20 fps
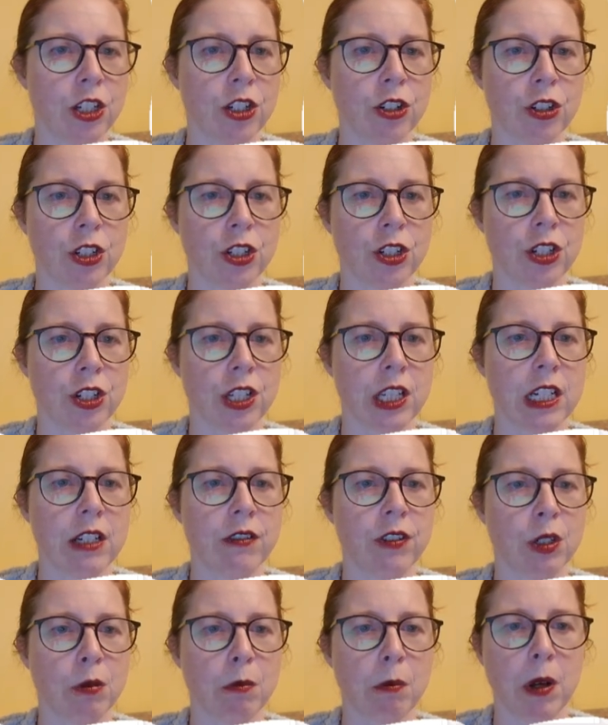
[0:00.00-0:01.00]
You can just
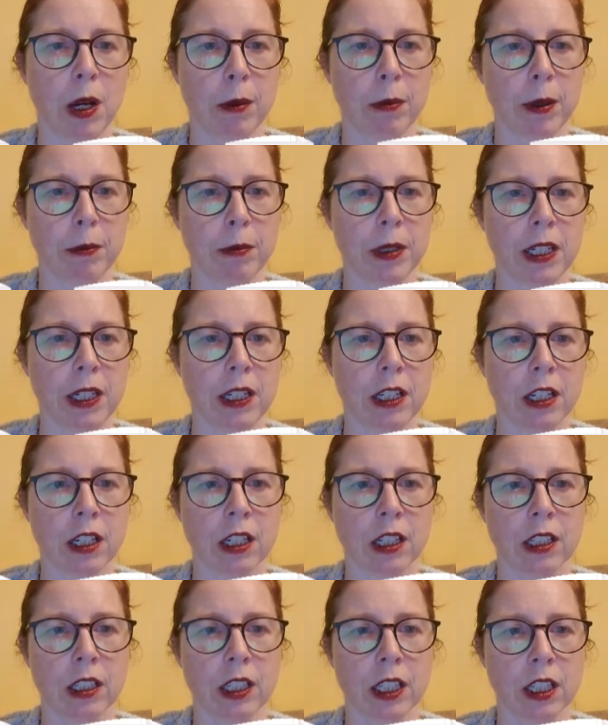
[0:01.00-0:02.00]
even pop up
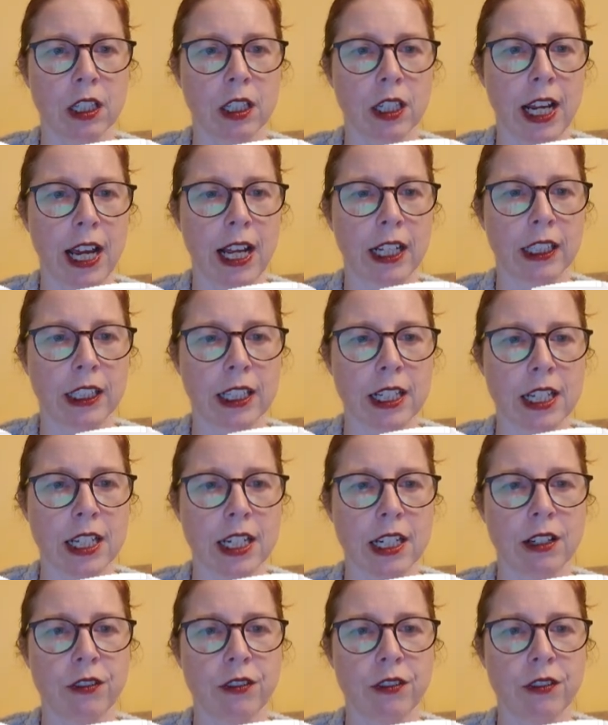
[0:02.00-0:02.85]
here, click on Alice,